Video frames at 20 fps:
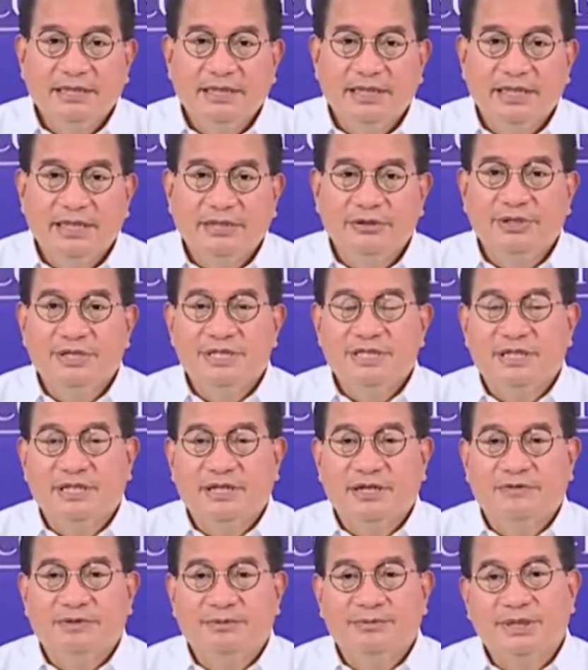the
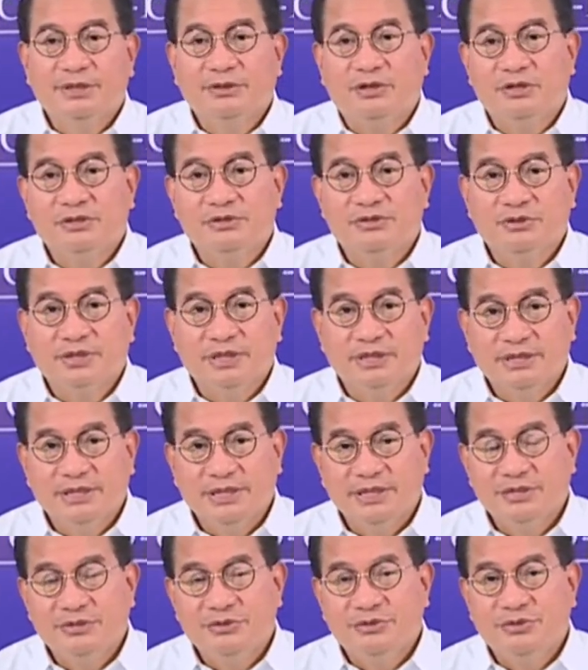Indonesian government also
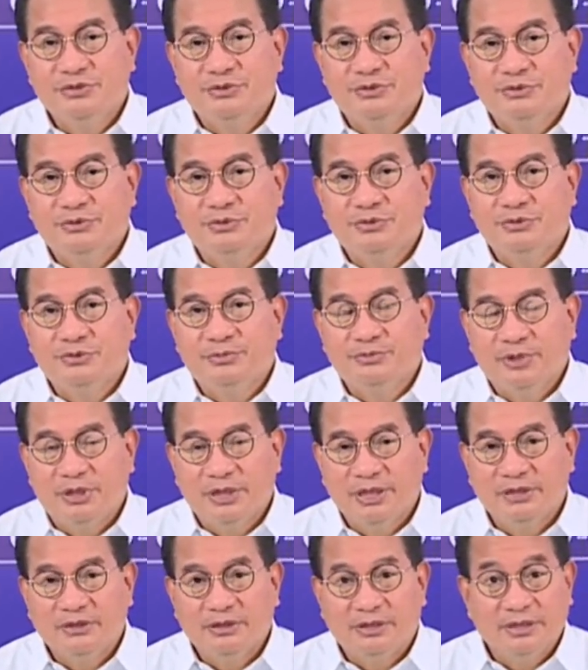continues to
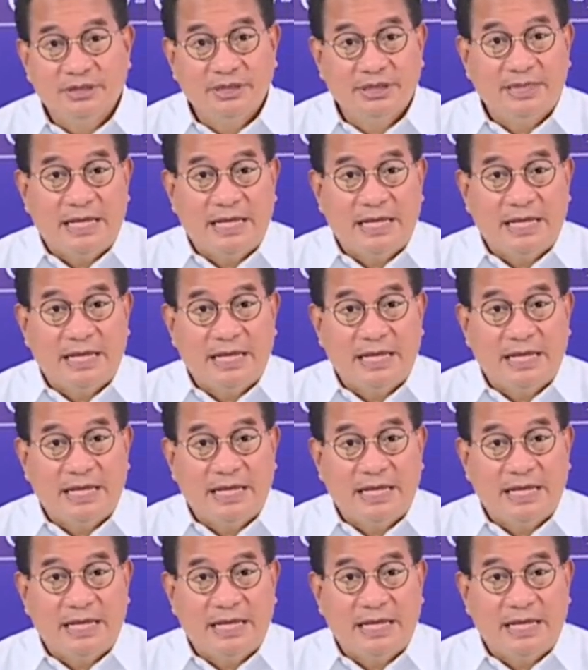monitor